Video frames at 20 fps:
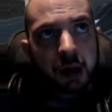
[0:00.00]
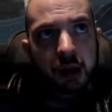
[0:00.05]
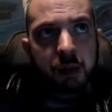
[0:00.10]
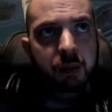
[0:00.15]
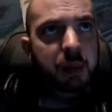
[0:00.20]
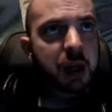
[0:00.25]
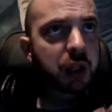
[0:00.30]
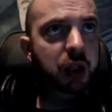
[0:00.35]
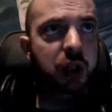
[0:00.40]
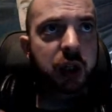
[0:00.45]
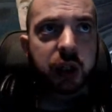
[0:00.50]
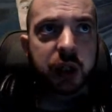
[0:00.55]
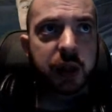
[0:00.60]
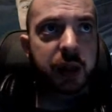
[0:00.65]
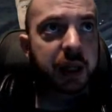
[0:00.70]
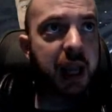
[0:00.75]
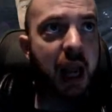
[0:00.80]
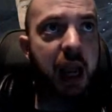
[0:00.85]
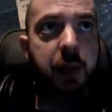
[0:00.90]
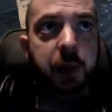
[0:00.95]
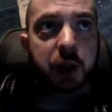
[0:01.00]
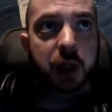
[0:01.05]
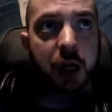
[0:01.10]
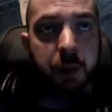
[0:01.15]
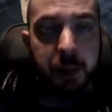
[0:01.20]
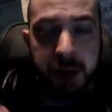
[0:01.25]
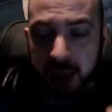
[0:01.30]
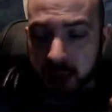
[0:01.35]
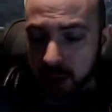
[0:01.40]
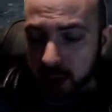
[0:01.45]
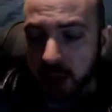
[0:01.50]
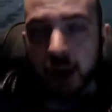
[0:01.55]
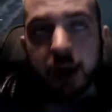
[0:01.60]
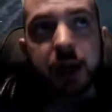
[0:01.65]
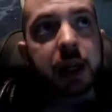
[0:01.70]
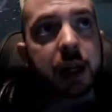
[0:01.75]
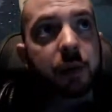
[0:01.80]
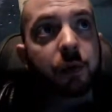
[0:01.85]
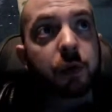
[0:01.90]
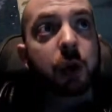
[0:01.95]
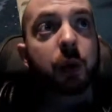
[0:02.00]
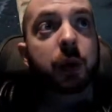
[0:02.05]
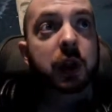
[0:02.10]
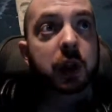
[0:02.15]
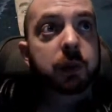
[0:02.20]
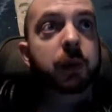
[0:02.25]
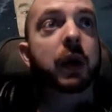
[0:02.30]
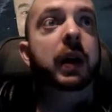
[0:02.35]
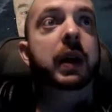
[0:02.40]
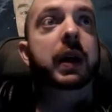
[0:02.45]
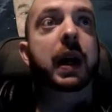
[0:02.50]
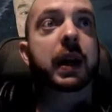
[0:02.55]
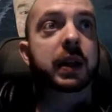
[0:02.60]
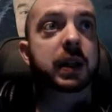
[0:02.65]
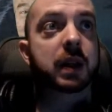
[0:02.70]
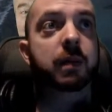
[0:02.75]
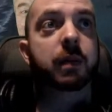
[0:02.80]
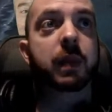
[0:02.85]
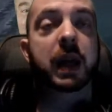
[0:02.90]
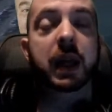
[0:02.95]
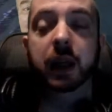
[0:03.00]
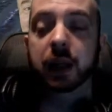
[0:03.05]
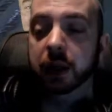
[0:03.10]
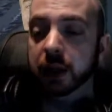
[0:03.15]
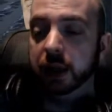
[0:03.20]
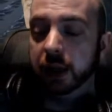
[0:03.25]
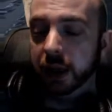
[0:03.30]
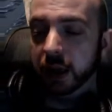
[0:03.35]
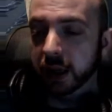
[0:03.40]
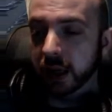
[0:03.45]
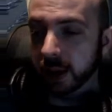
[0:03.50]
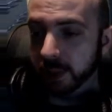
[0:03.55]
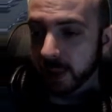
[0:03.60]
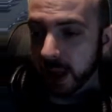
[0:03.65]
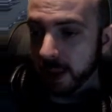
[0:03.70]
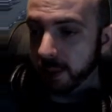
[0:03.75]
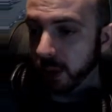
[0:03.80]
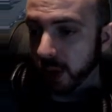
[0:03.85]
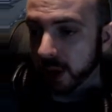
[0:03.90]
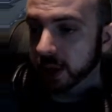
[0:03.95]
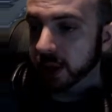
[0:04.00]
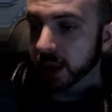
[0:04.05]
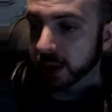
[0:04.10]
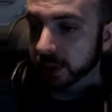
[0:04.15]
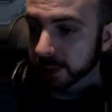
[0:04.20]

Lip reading: missions in the game is going to be slightly influenced by Addison being the Imperator.